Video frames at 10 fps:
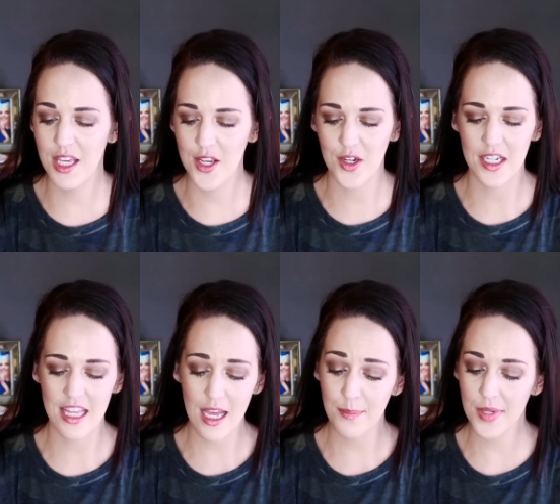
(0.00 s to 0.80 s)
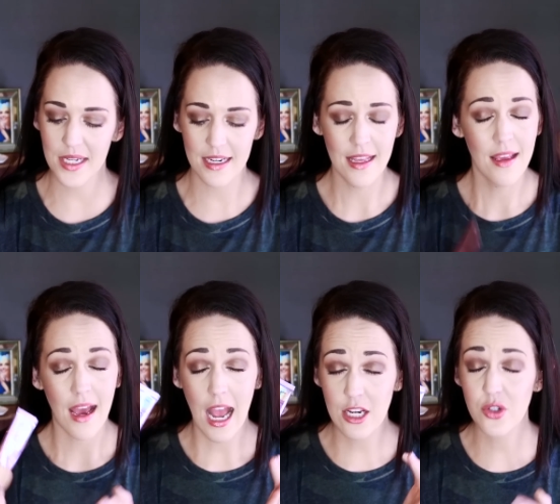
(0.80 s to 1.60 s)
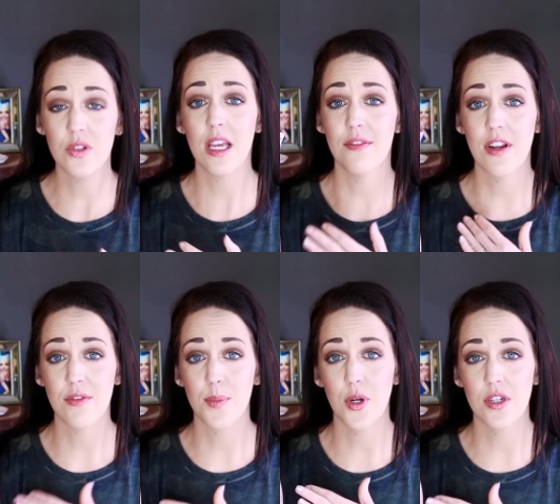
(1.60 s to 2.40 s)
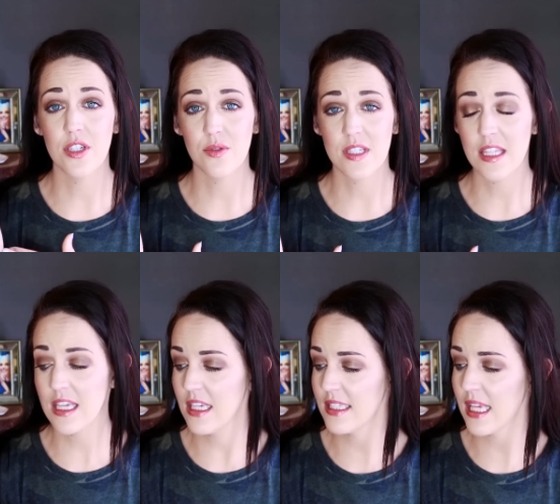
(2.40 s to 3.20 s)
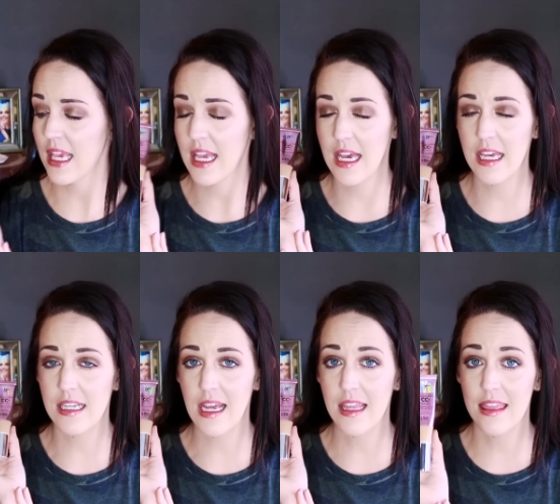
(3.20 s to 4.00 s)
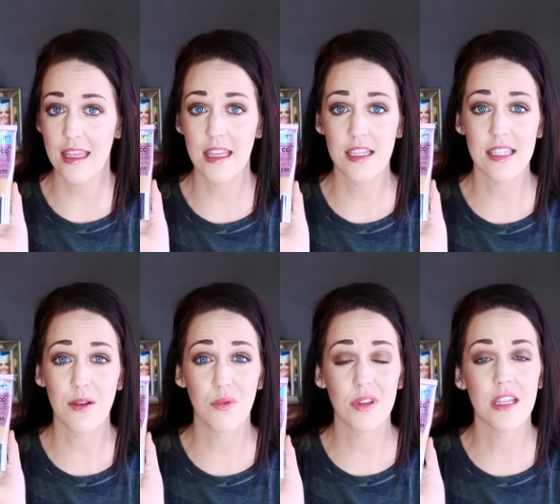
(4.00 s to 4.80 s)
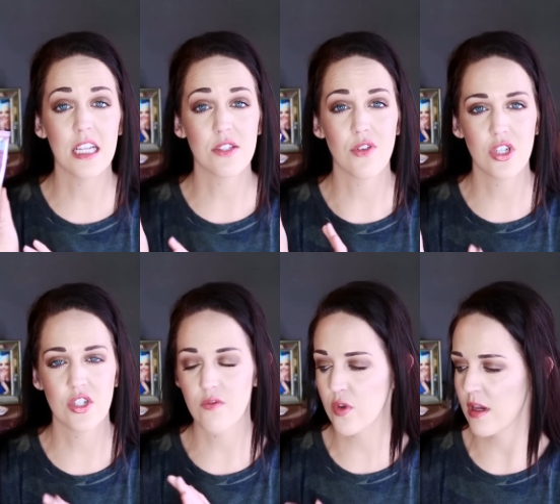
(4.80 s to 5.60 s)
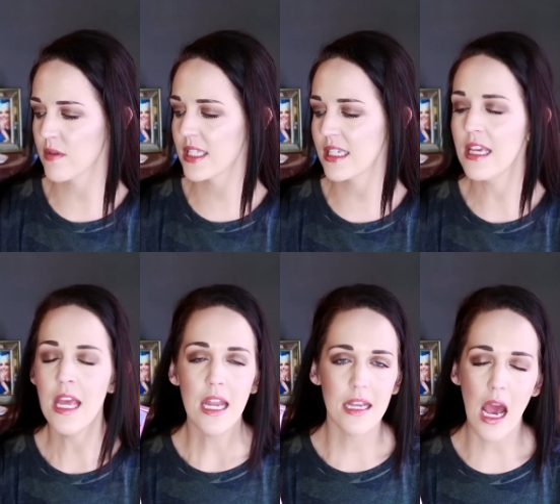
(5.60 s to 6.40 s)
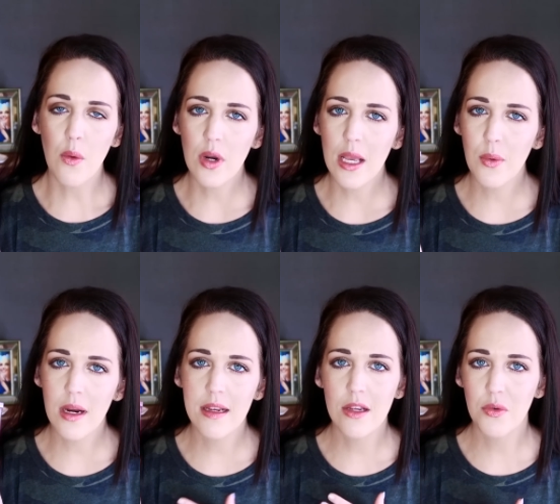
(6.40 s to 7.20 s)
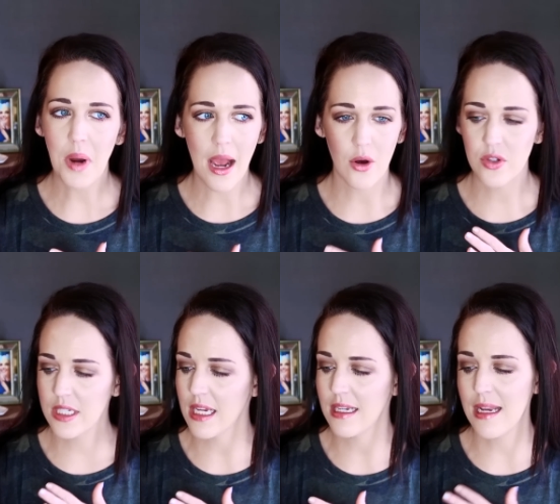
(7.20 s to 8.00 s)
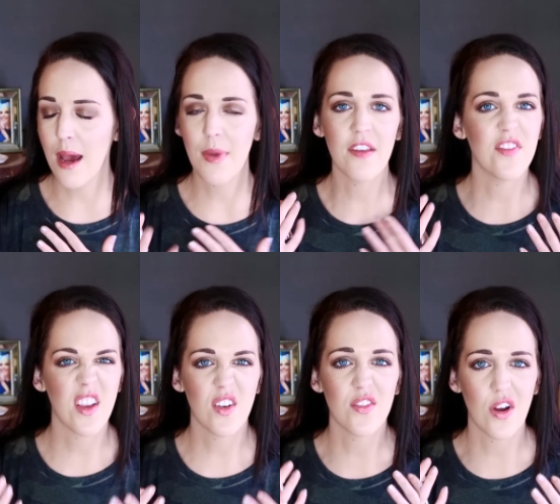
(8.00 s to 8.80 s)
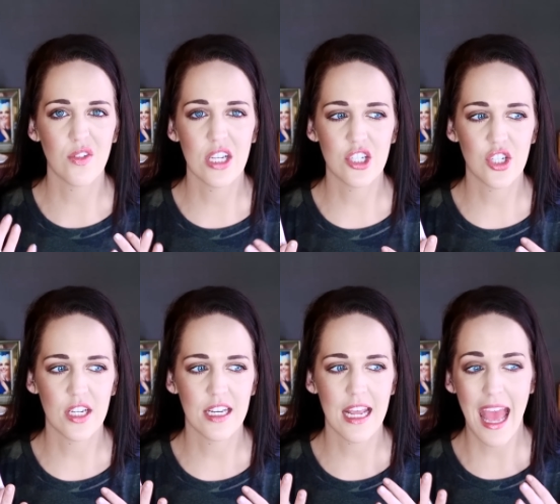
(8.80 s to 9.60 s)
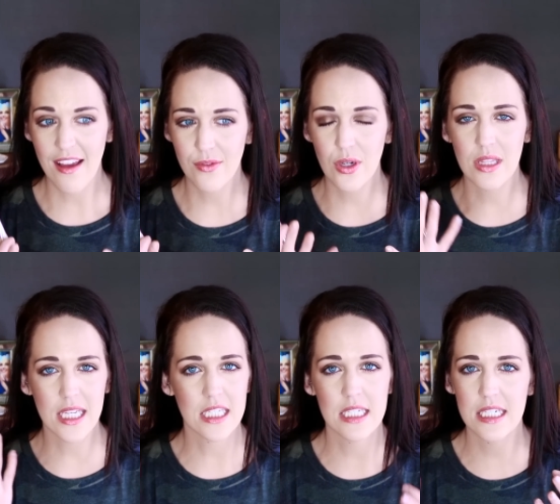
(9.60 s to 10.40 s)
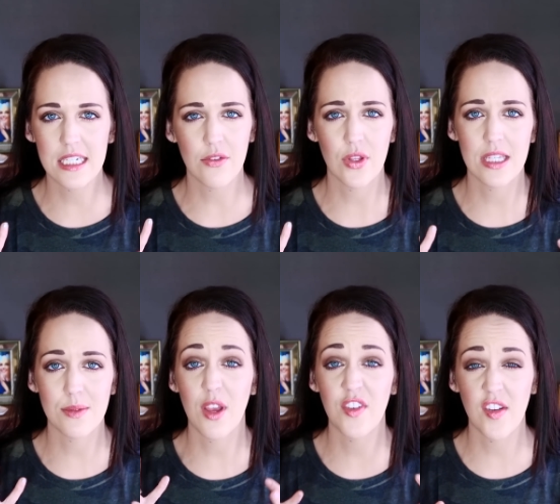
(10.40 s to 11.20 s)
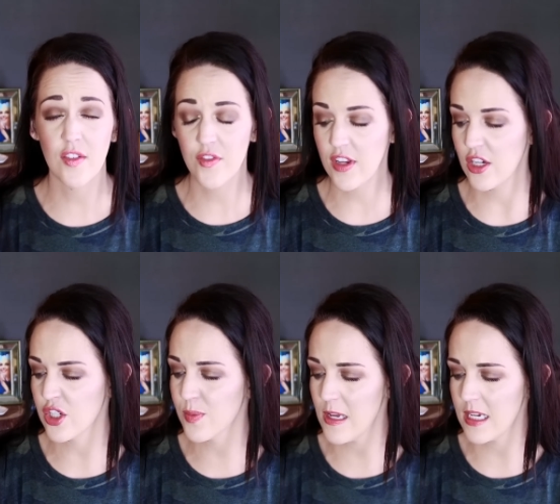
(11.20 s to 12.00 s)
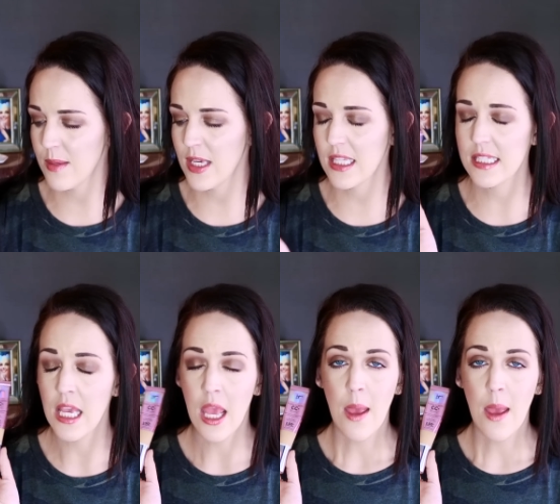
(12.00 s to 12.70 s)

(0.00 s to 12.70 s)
hearing that, but I truly have never burned using this and I think it is a really nice foundation for that reason. Not one I wear year round and not my favorite foundation ever. Like it, it definitely isn't my favorite finish by any means,